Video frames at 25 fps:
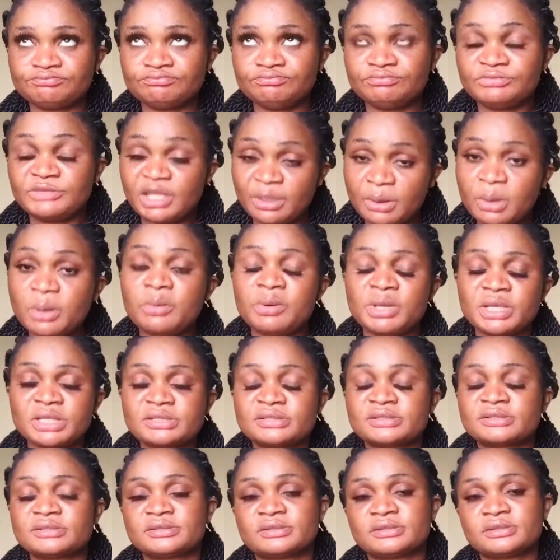3
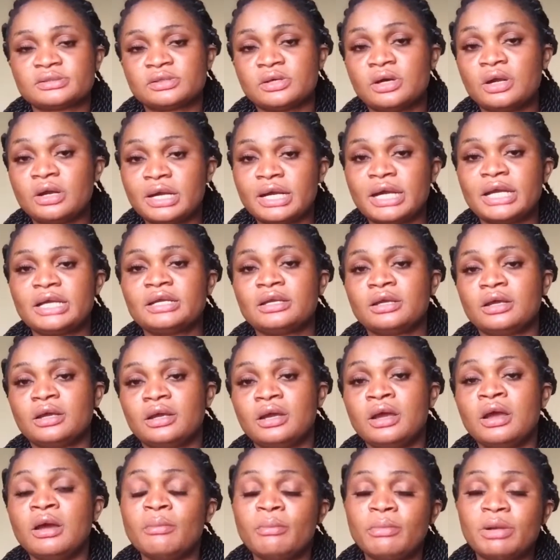weeks. All right.
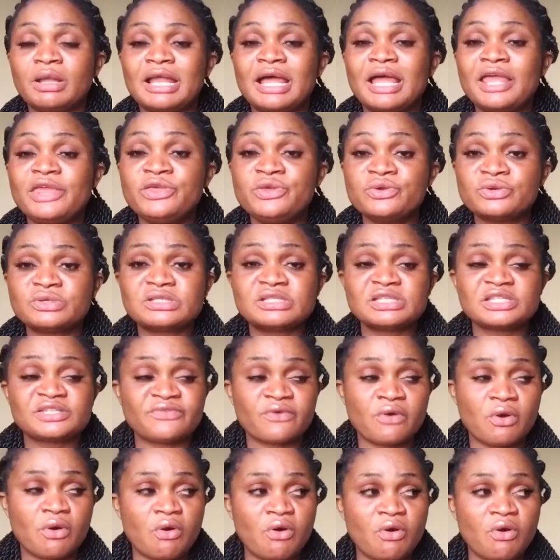But I used this for over